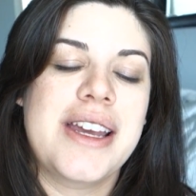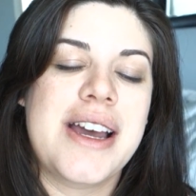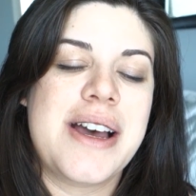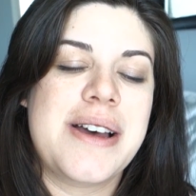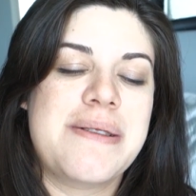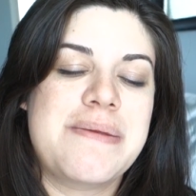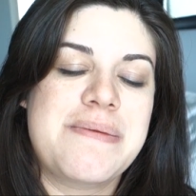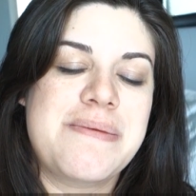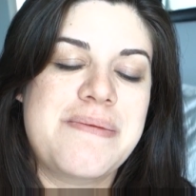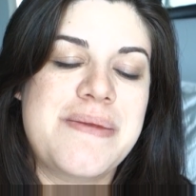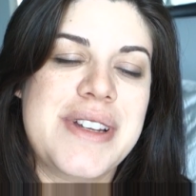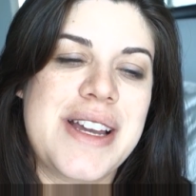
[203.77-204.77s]
um,
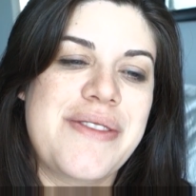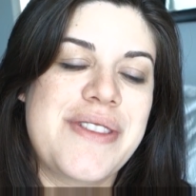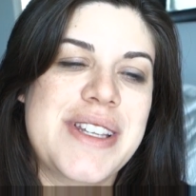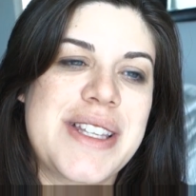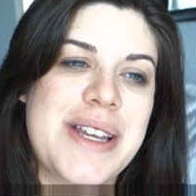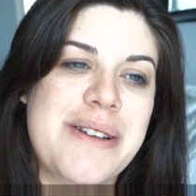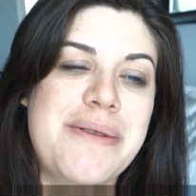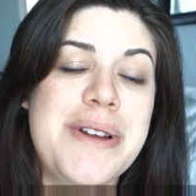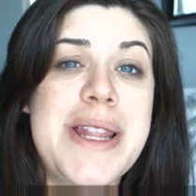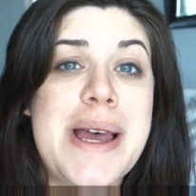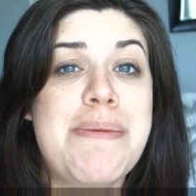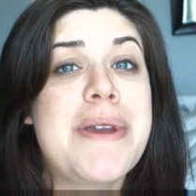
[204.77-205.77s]
I was just like,
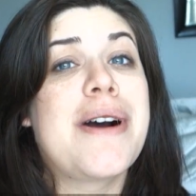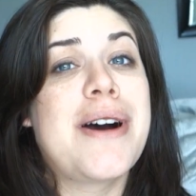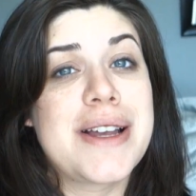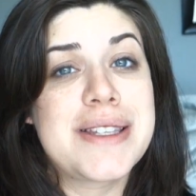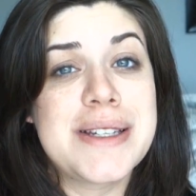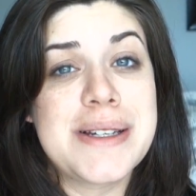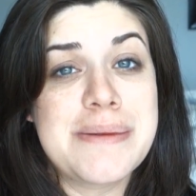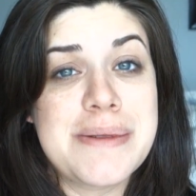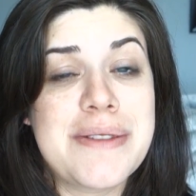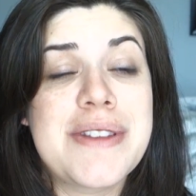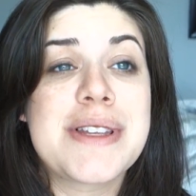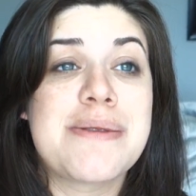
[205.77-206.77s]
wouldn't that be awesome
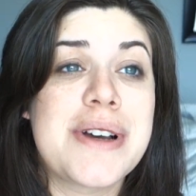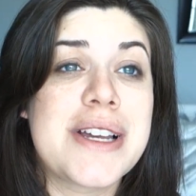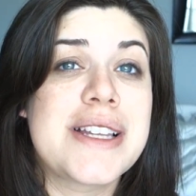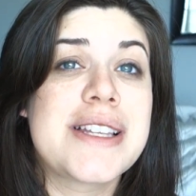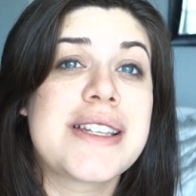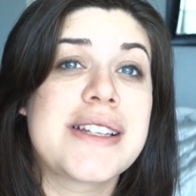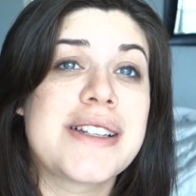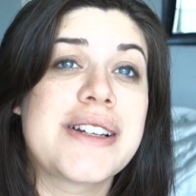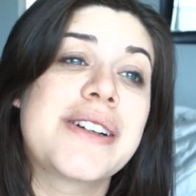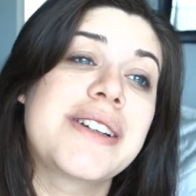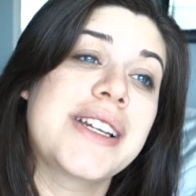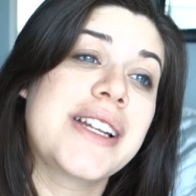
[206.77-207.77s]
if this was the
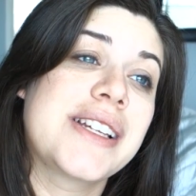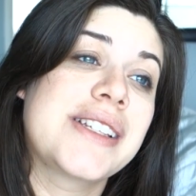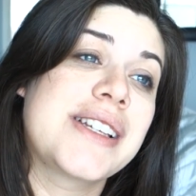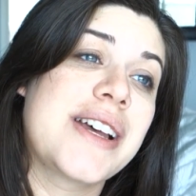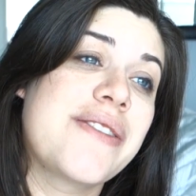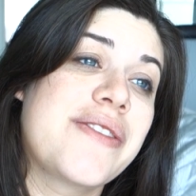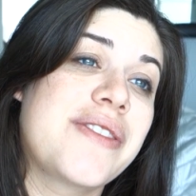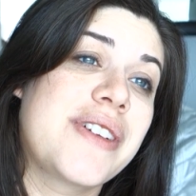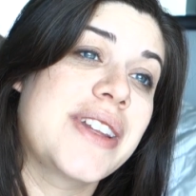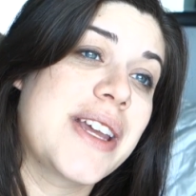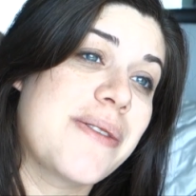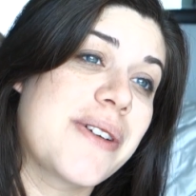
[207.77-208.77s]
earliness of
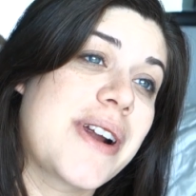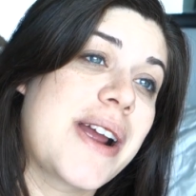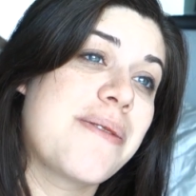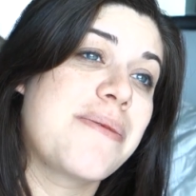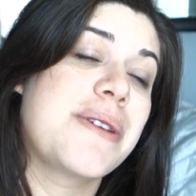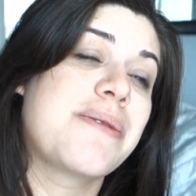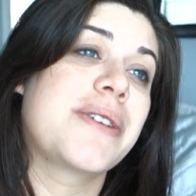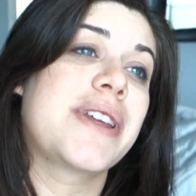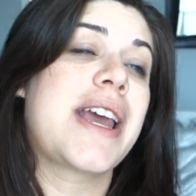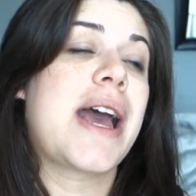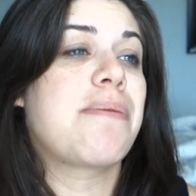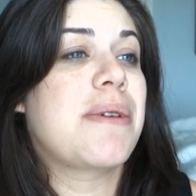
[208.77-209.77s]
labor? I'd be
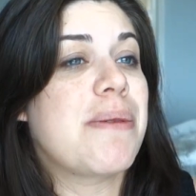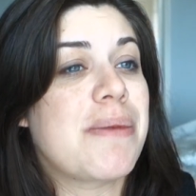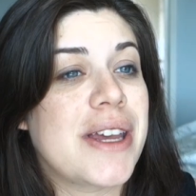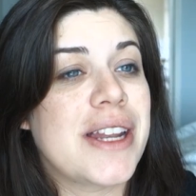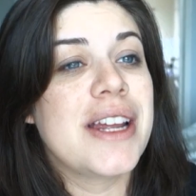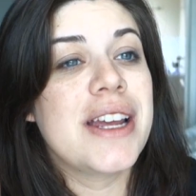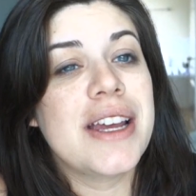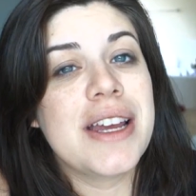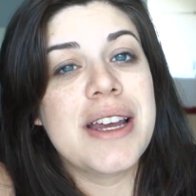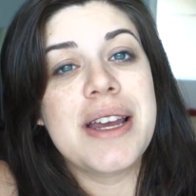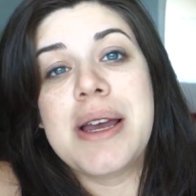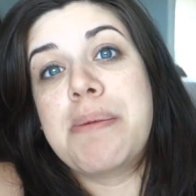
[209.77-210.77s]
really happy, but
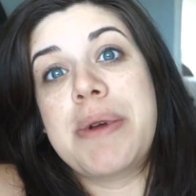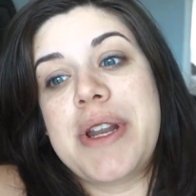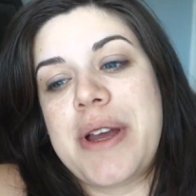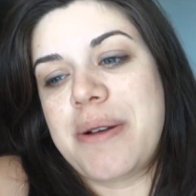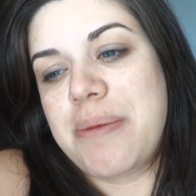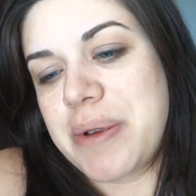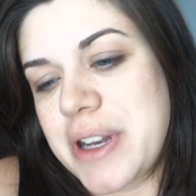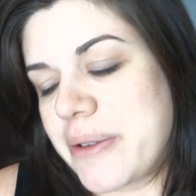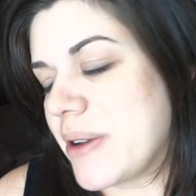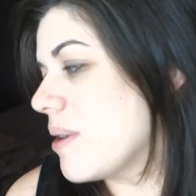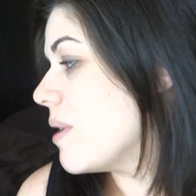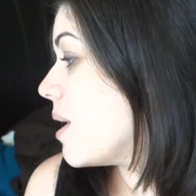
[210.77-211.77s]
but no. But
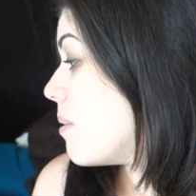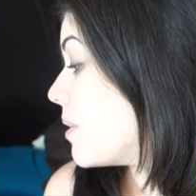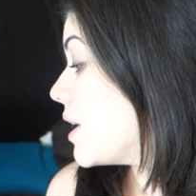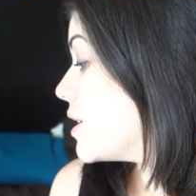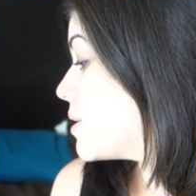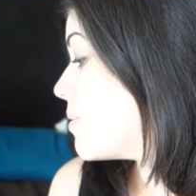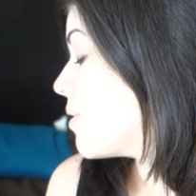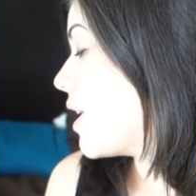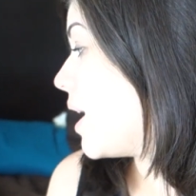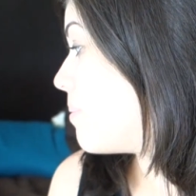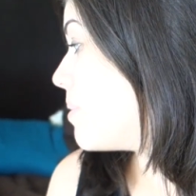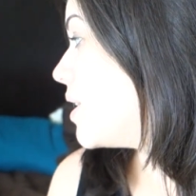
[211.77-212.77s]
anyway, but I just woke
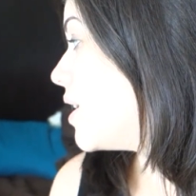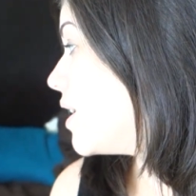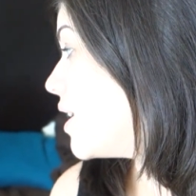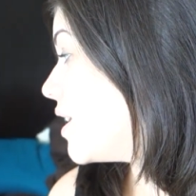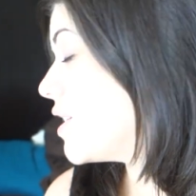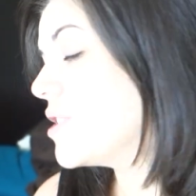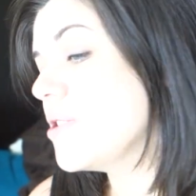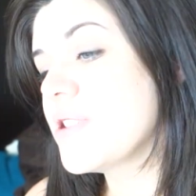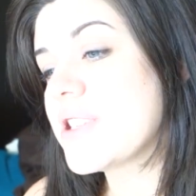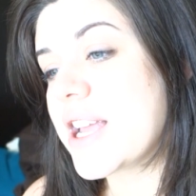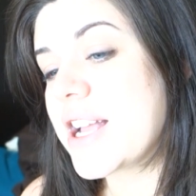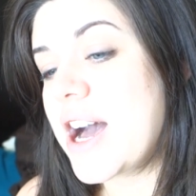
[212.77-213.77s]
up, and as soon
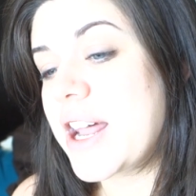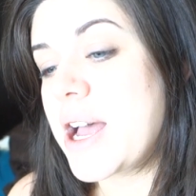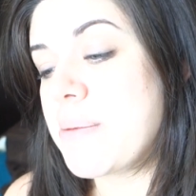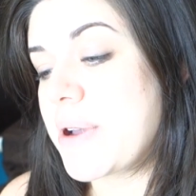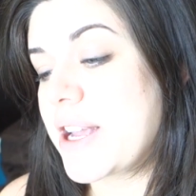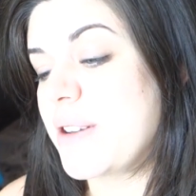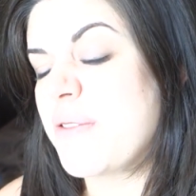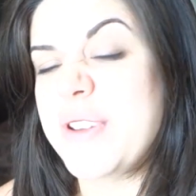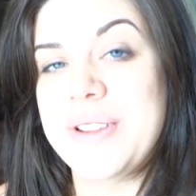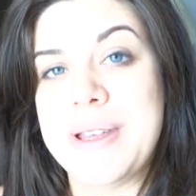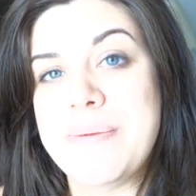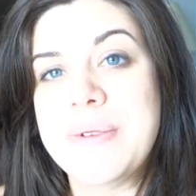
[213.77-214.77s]
as I got up, I could
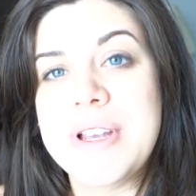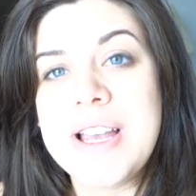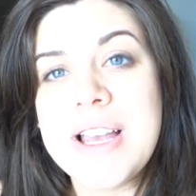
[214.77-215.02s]
feel them.